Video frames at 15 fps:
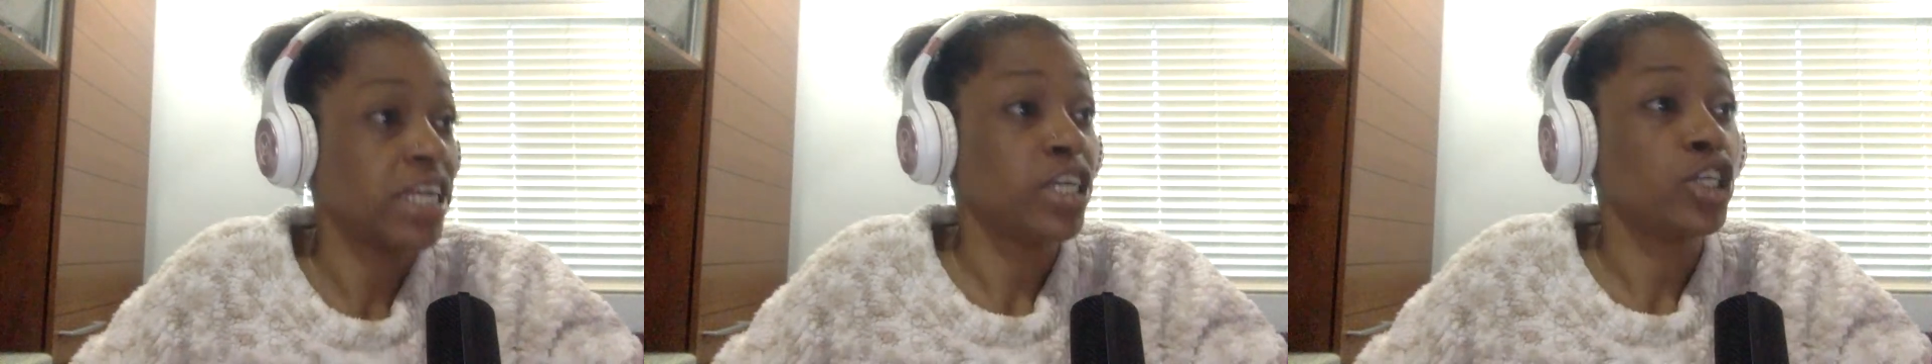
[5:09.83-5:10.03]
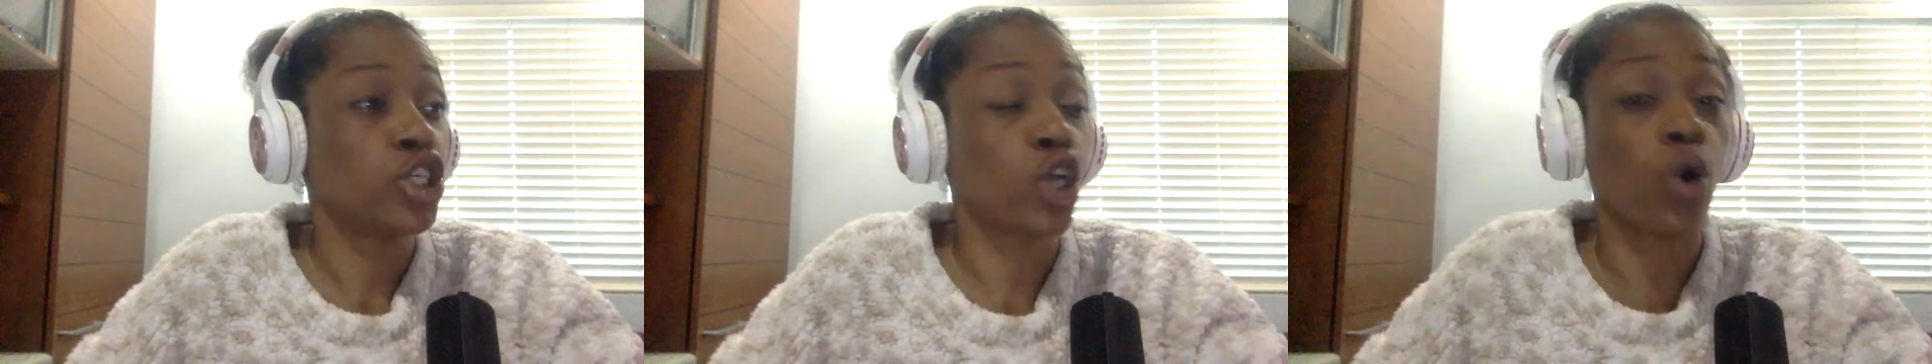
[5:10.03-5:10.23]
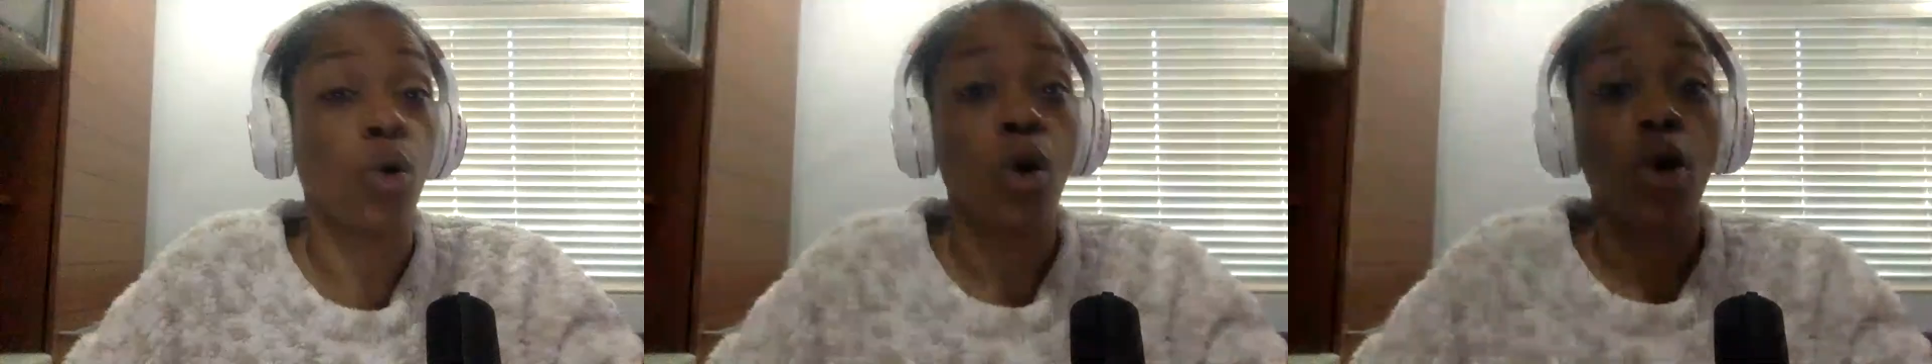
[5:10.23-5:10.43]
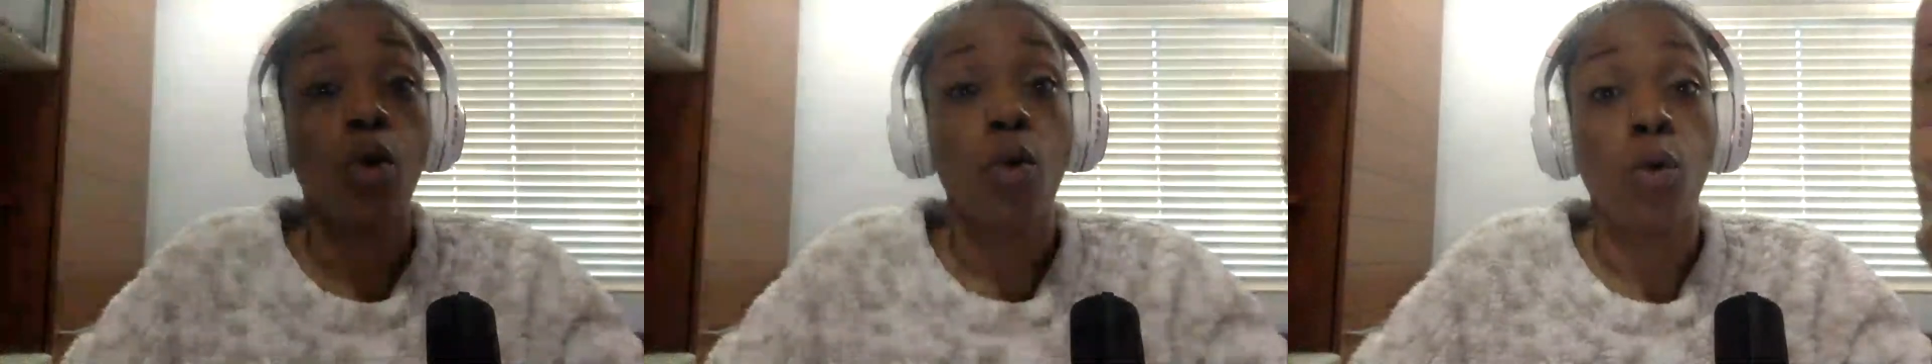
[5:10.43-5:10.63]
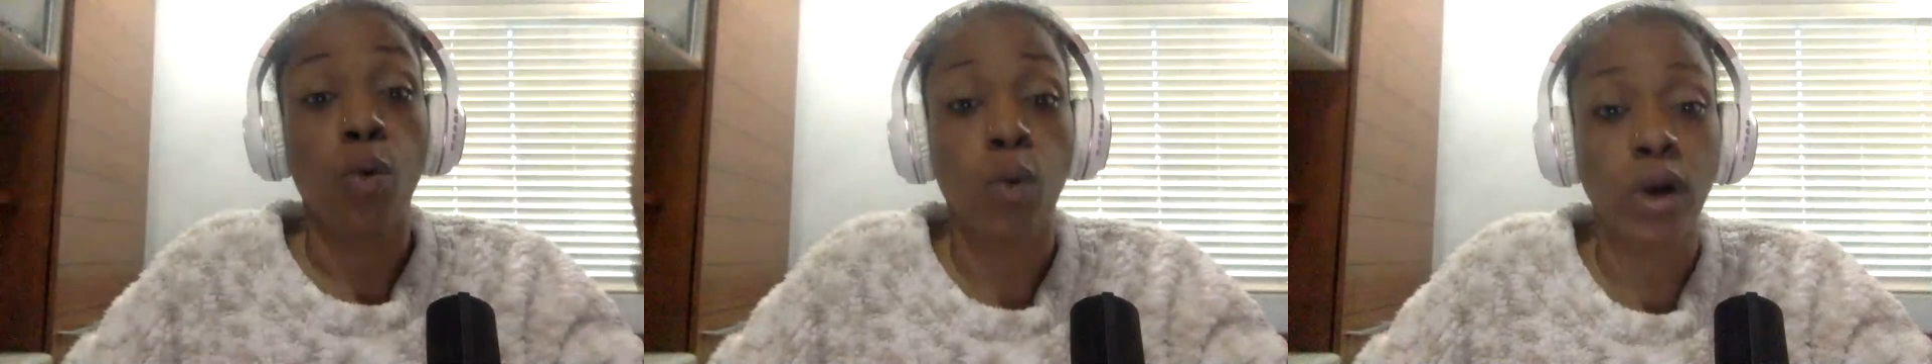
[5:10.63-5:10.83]
So
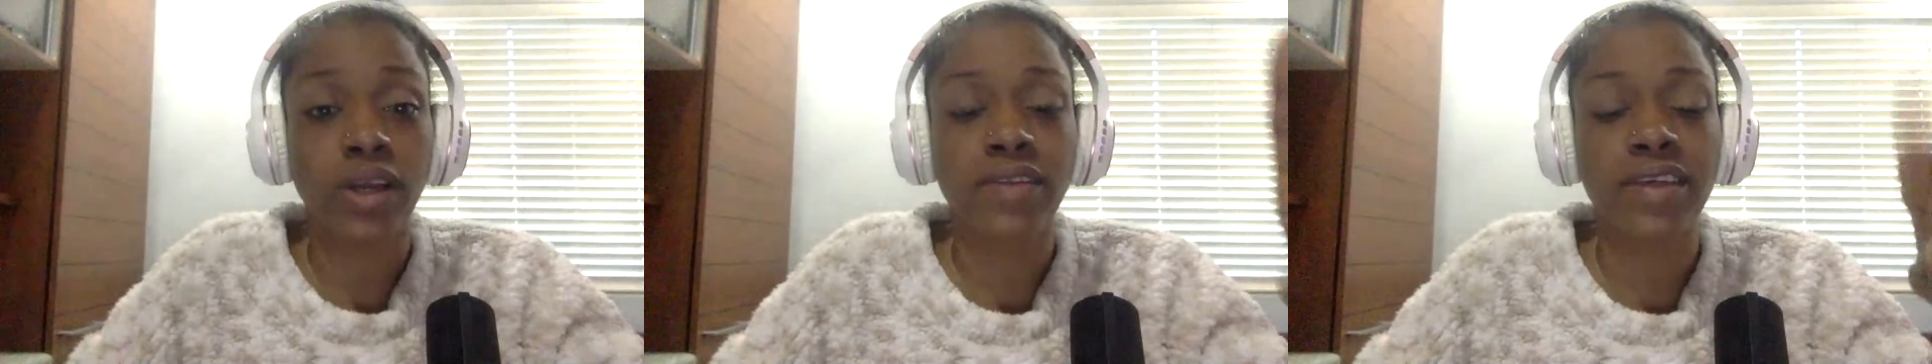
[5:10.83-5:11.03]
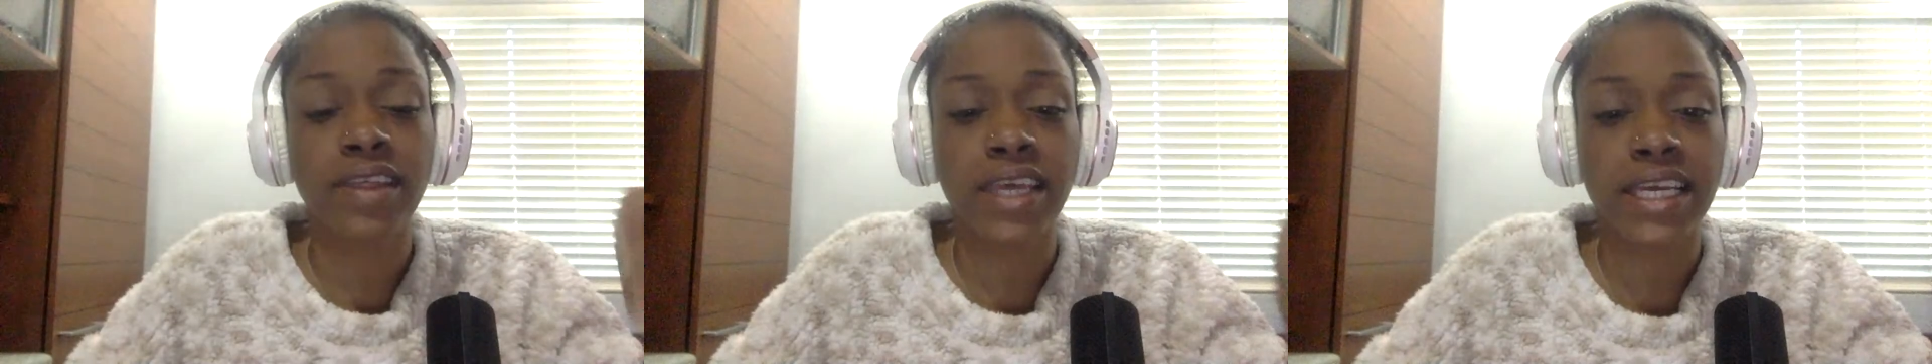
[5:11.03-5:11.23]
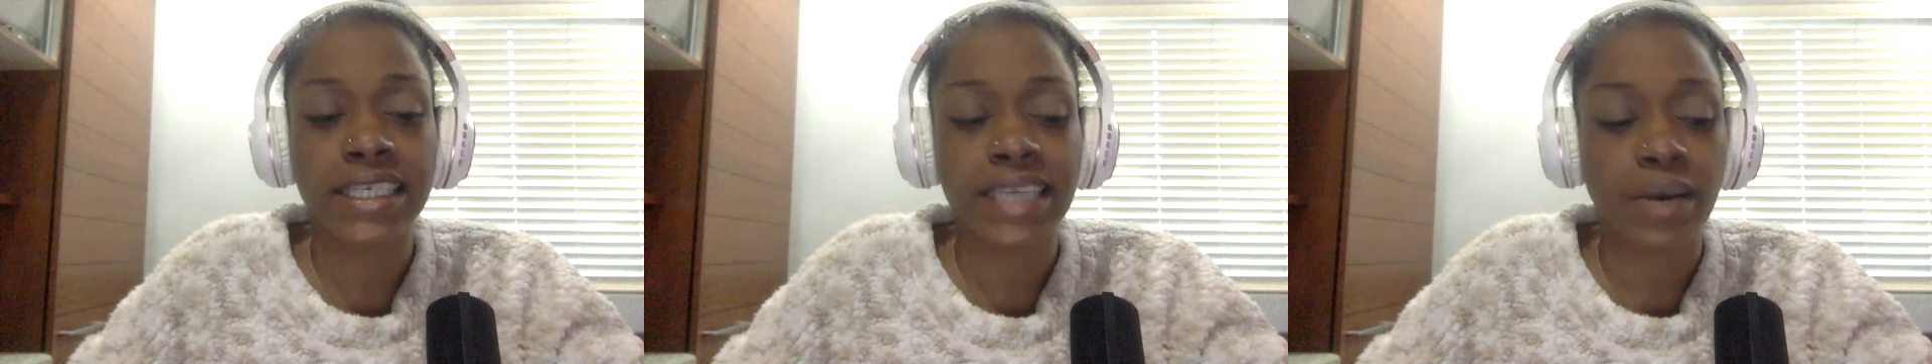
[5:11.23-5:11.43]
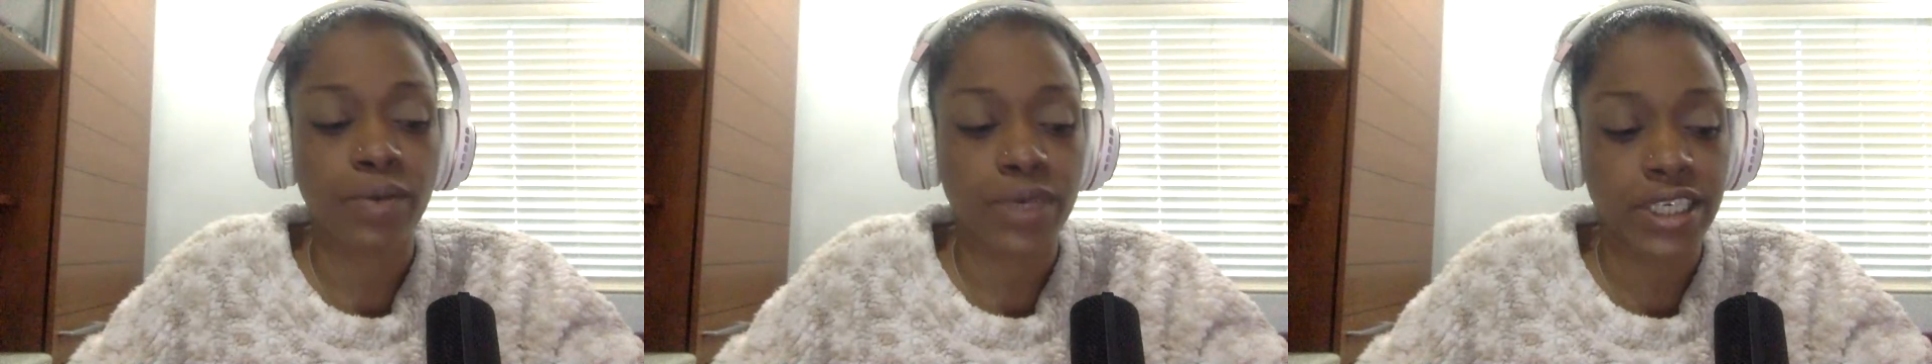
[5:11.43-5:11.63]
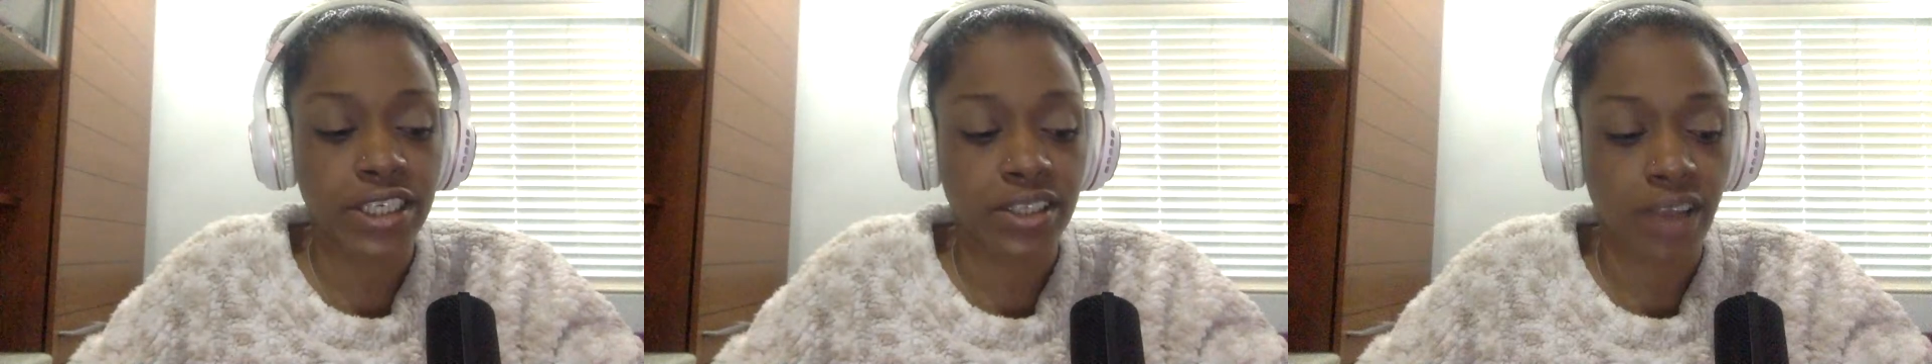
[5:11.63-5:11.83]
one of the things that
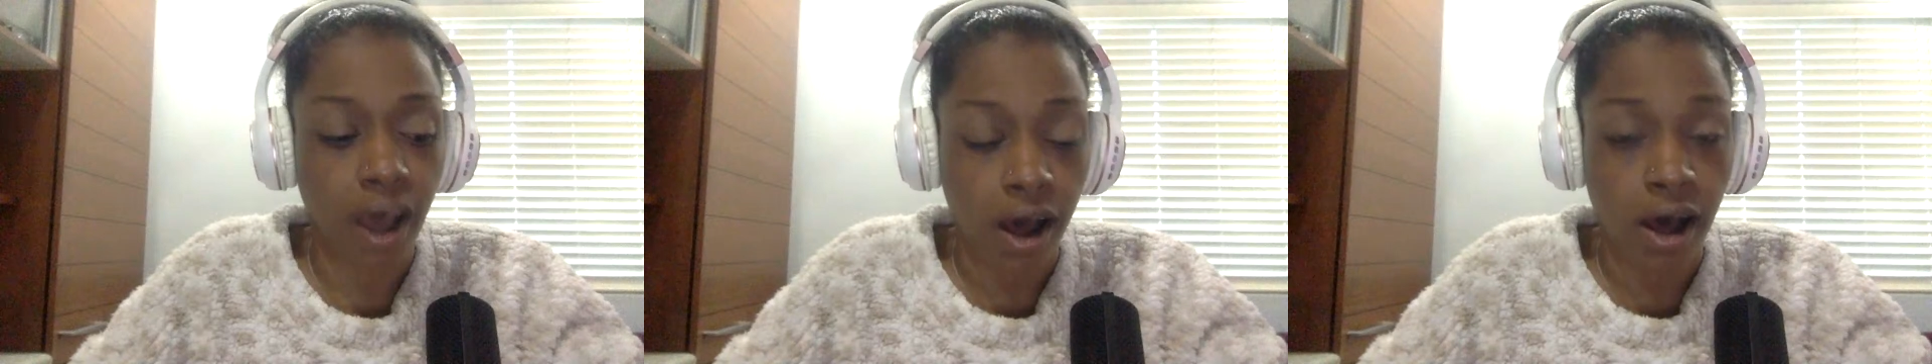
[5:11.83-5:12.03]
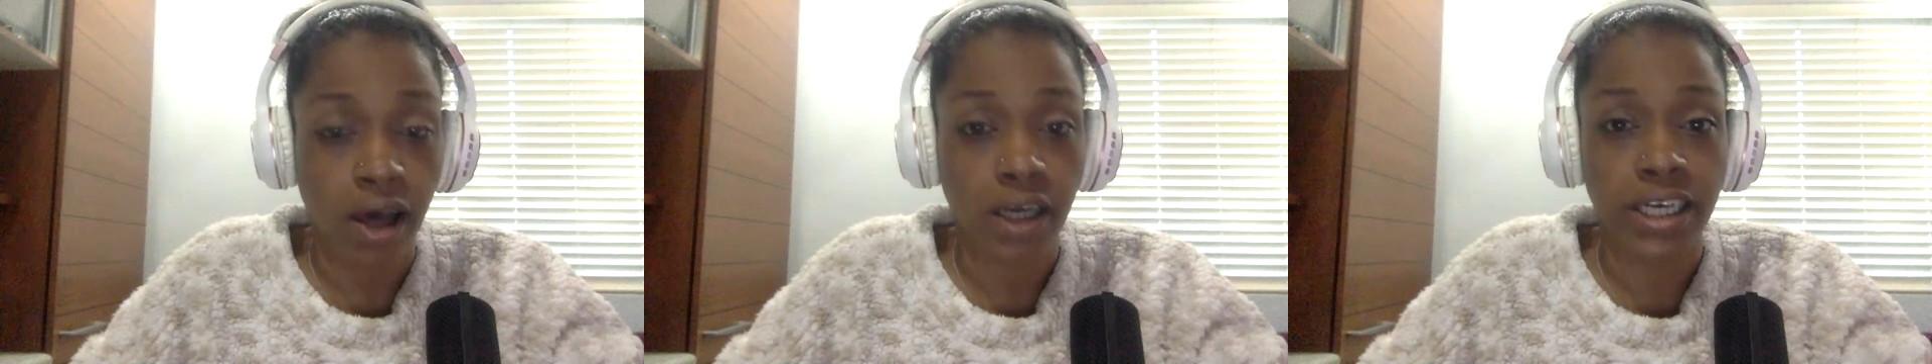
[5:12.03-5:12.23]
we saw,